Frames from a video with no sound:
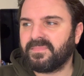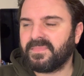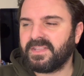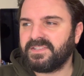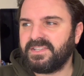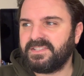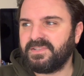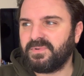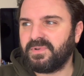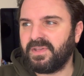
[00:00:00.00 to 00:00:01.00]
she
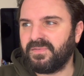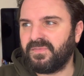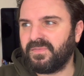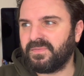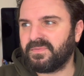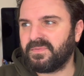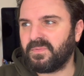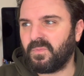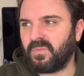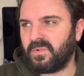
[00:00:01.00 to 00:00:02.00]
still kind of
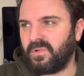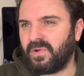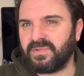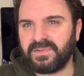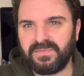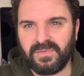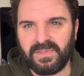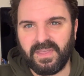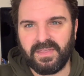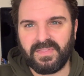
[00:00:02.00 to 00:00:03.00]
longed for
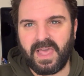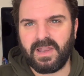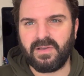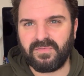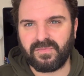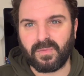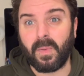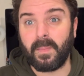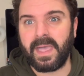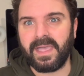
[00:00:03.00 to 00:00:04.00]
that love from a
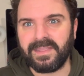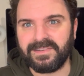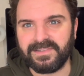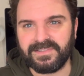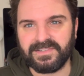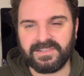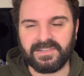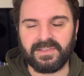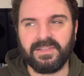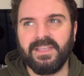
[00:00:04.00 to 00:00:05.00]
man, and you
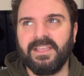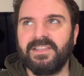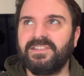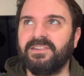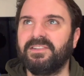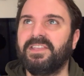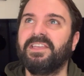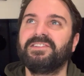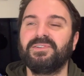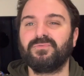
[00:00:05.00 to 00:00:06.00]
know,
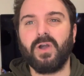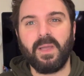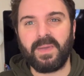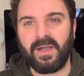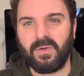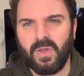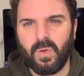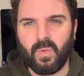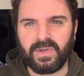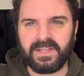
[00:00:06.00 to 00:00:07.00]
she'd write about
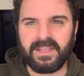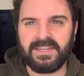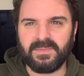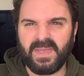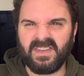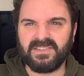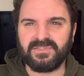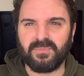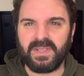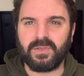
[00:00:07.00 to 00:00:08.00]
wanting independence
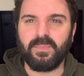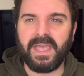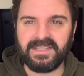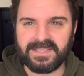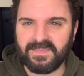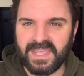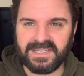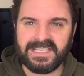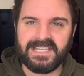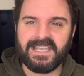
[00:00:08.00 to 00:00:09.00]
from being compared to men.
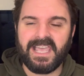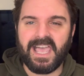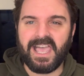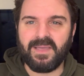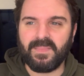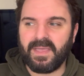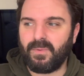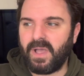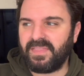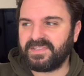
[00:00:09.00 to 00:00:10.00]

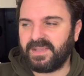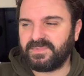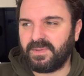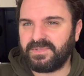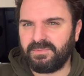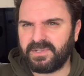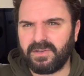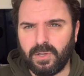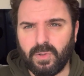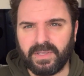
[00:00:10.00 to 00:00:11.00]
At the same time, she was kind
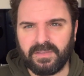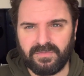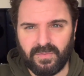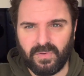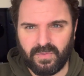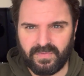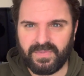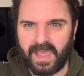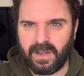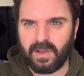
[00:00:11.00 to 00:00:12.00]
of longing for
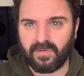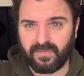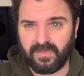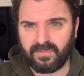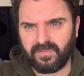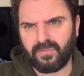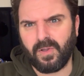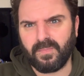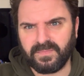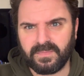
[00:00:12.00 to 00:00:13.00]
that love
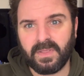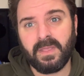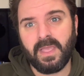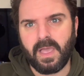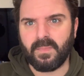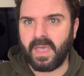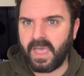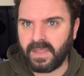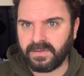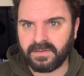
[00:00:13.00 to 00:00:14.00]
from a
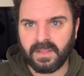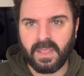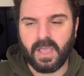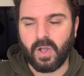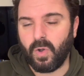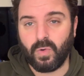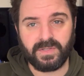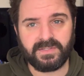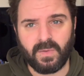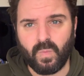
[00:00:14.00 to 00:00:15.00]
man or
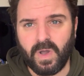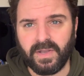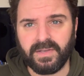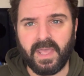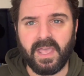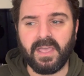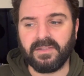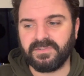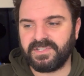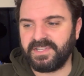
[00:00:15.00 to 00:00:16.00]
someone.
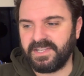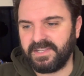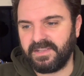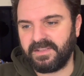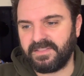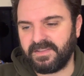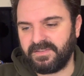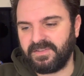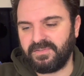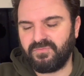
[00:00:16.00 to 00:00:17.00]
And
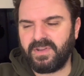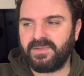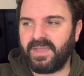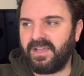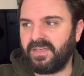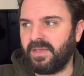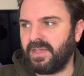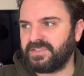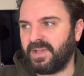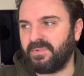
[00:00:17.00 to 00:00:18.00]
you read about a
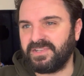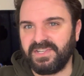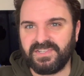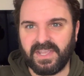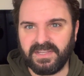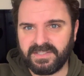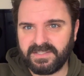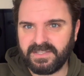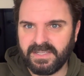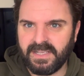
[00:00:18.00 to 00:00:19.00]
time where she
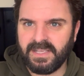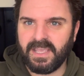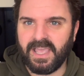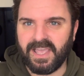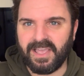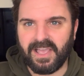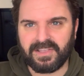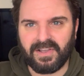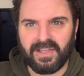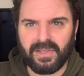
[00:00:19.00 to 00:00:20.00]
chased a
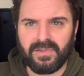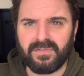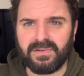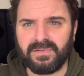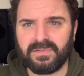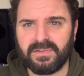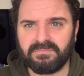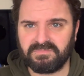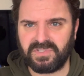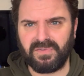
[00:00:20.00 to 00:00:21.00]
guy over
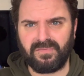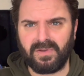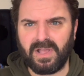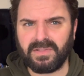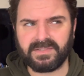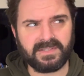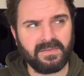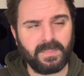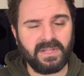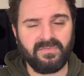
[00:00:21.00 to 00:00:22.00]
to France, I
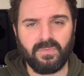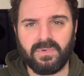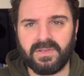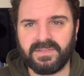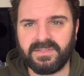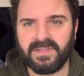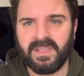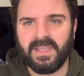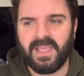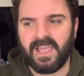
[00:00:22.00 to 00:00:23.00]
believe it was.
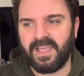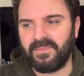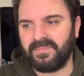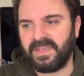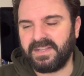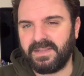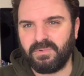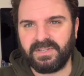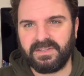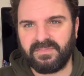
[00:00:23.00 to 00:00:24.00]
And he
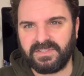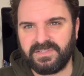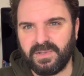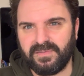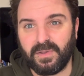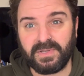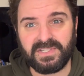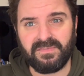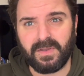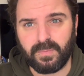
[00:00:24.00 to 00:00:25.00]
wanted nothing to do with her once
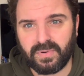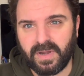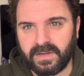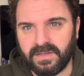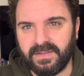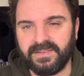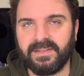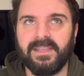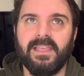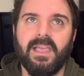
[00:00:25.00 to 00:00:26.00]
she fell pregnant.
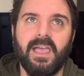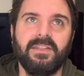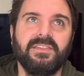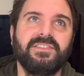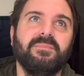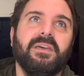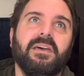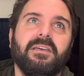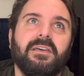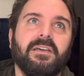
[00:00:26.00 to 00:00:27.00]
And then she met
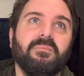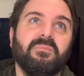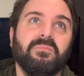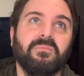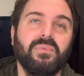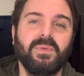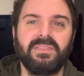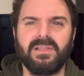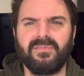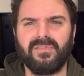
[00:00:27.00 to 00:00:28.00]
probably the
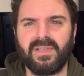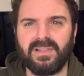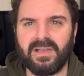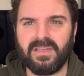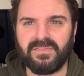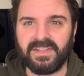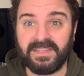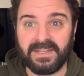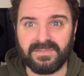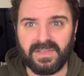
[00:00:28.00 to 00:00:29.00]
love of her life near the
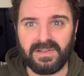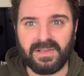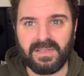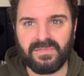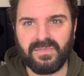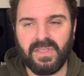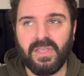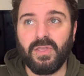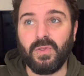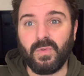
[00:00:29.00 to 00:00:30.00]
end of her life,
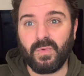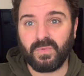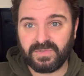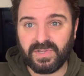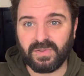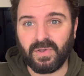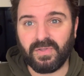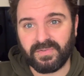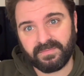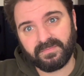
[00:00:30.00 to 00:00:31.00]
who took
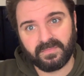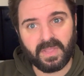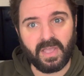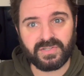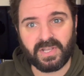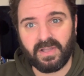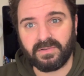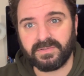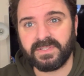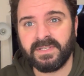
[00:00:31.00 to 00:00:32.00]
on her
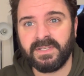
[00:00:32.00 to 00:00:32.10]
child